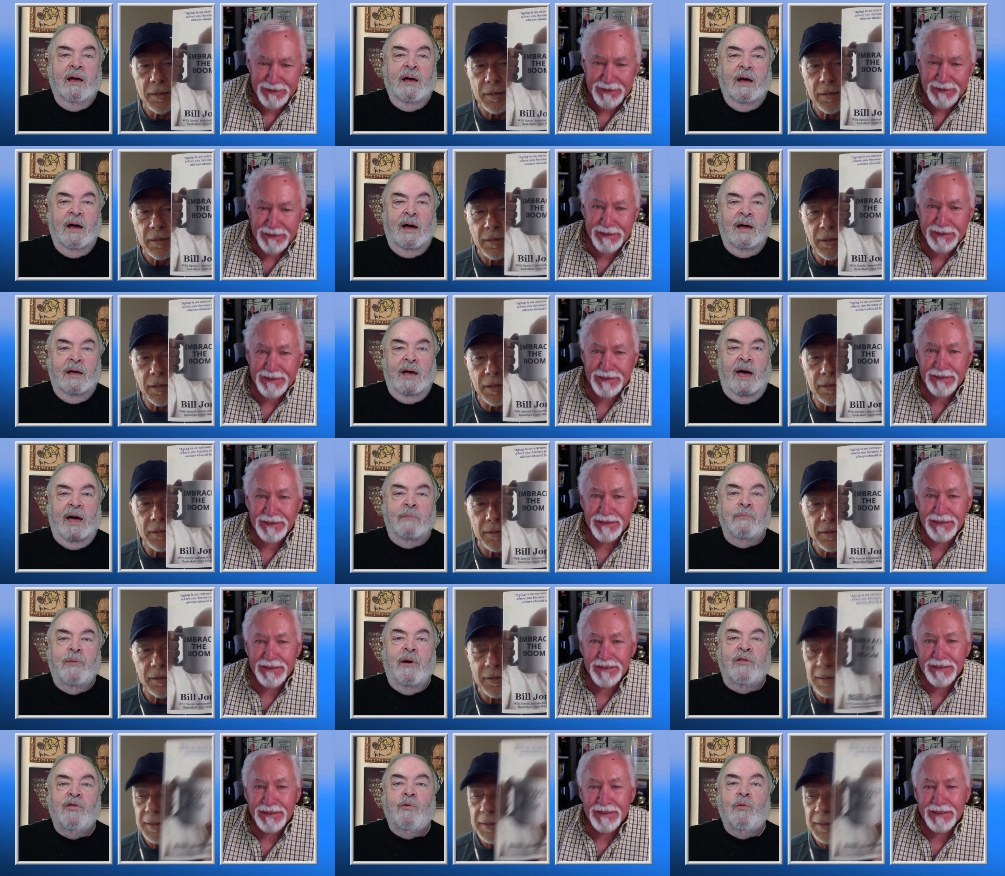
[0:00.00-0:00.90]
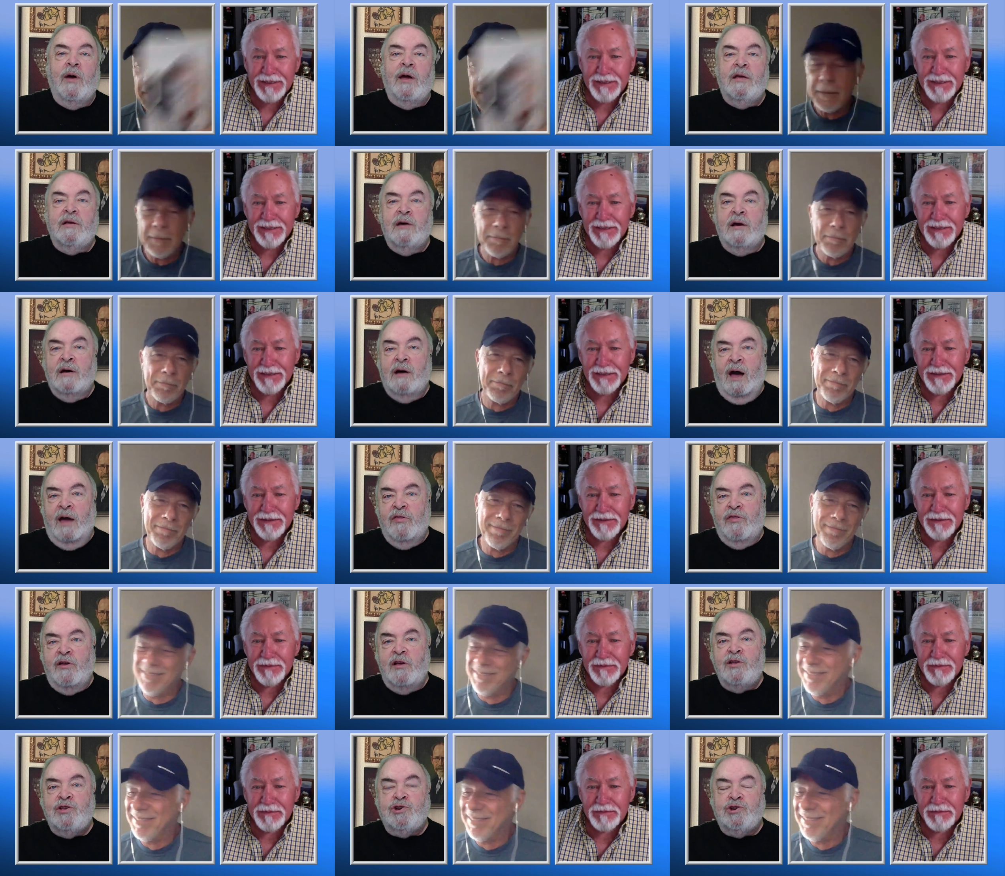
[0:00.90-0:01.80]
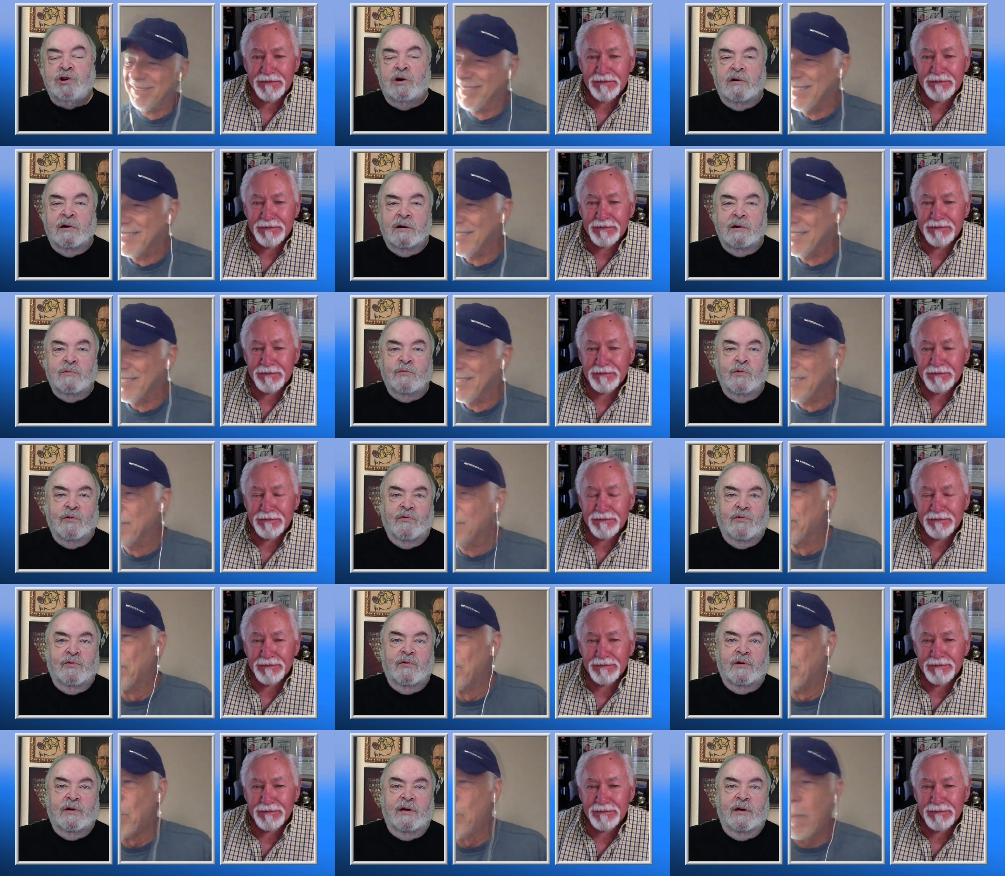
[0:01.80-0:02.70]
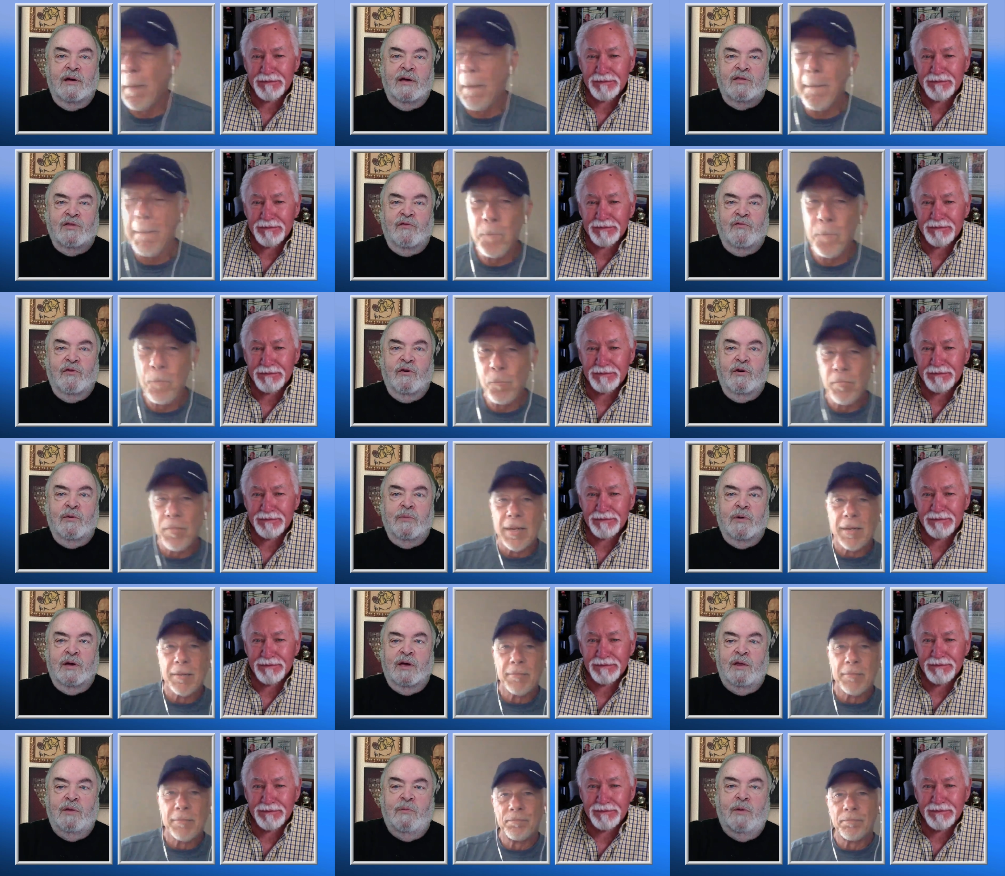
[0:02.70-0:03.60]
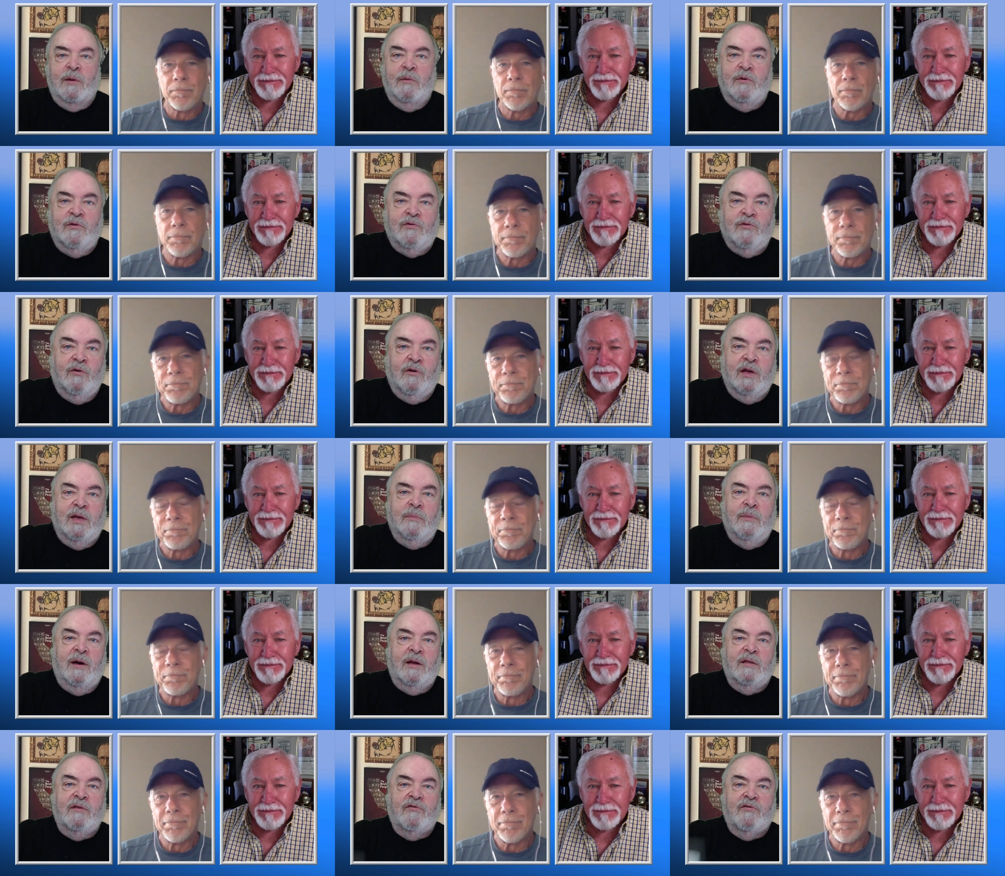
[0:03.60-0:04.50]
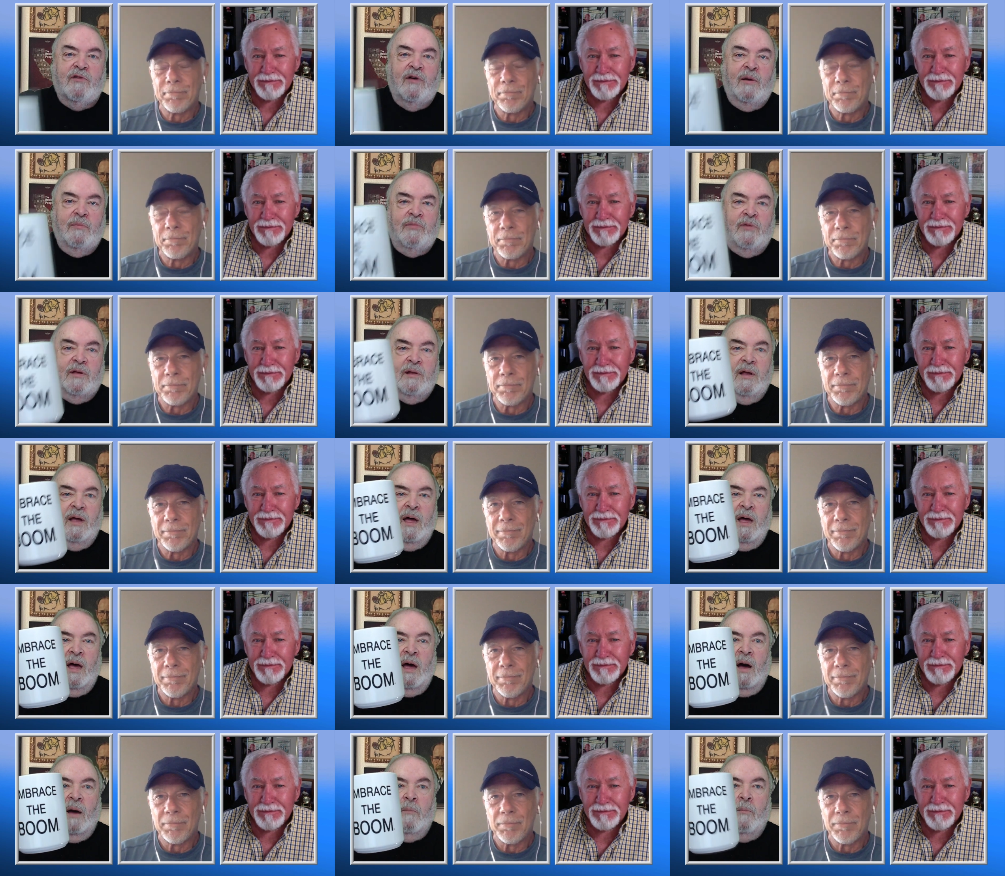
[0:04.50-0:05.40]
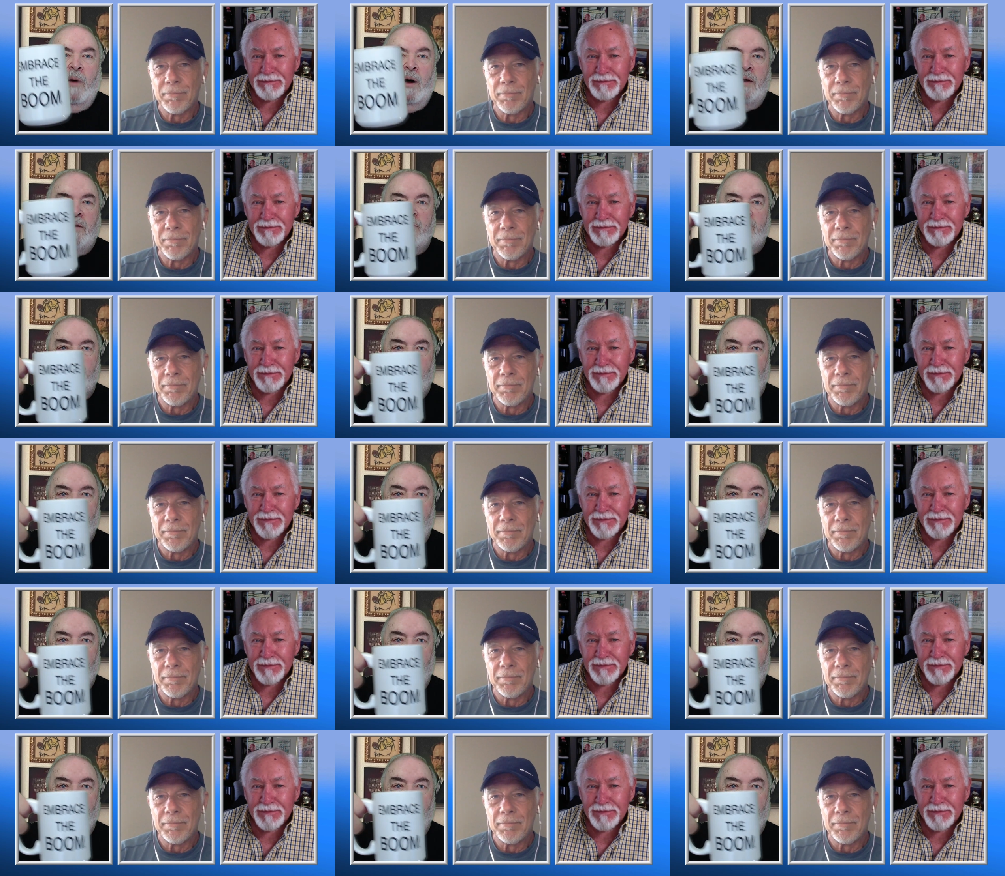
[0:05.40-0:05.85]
Speaker 1: Uh, and by the way, uh, I think John was looking at the very beginning when he was talking about his cup that mine is